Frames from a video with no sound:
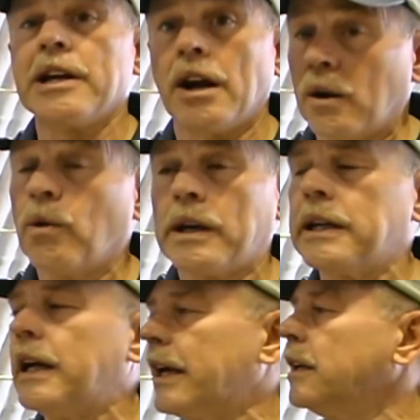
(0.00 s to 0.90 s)
They are
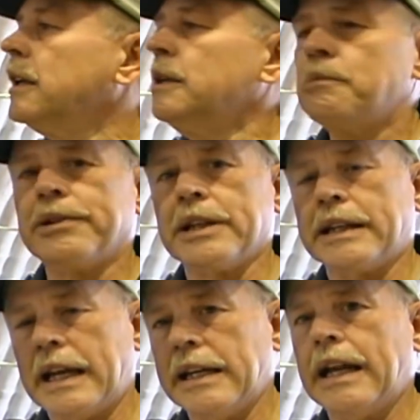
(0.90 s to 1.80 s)
working on it, but they
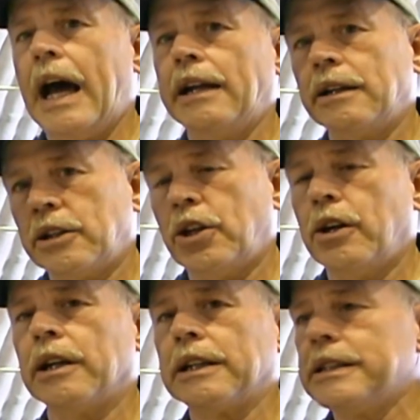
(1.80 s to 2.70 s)
cannot
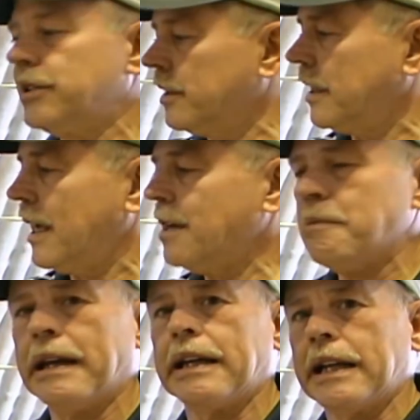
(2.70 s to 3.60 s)
currently today
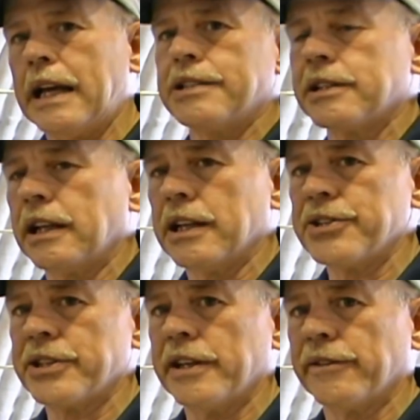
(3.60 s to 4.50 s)
make an
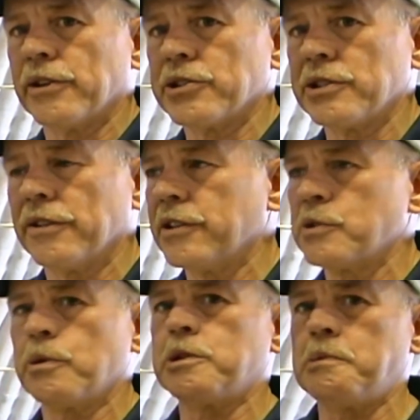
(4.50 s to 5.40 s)
SLSA version of
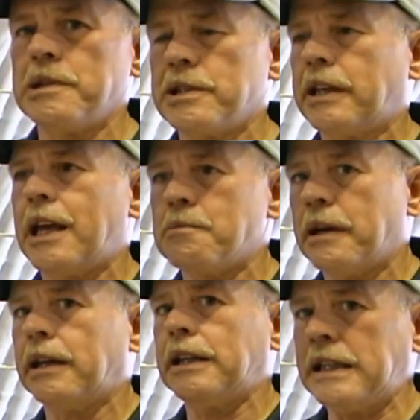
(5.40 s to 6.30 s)
this, which means they can't
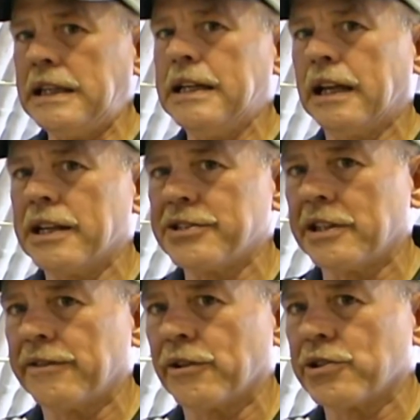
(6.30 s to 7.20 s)
make an
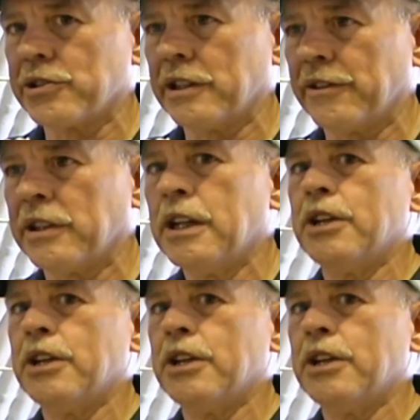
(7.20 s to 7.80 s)
ELSA version of it,